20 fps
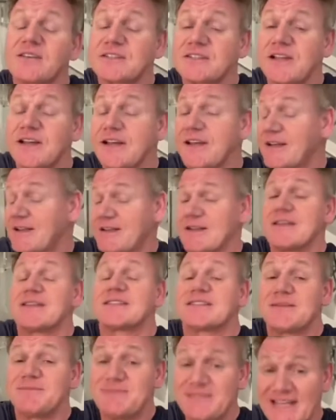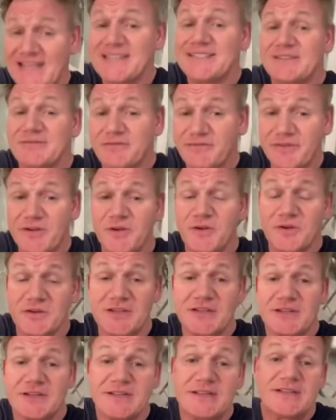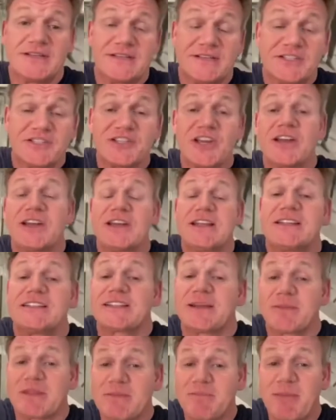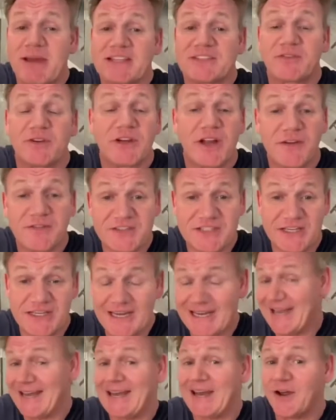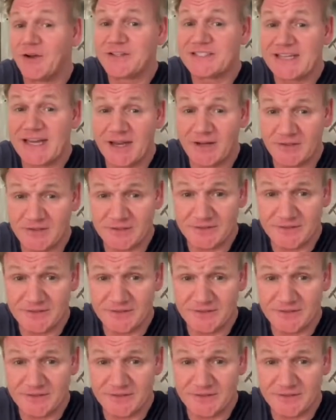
like some decent food. Certainly some of the best food I've seen in any hotel.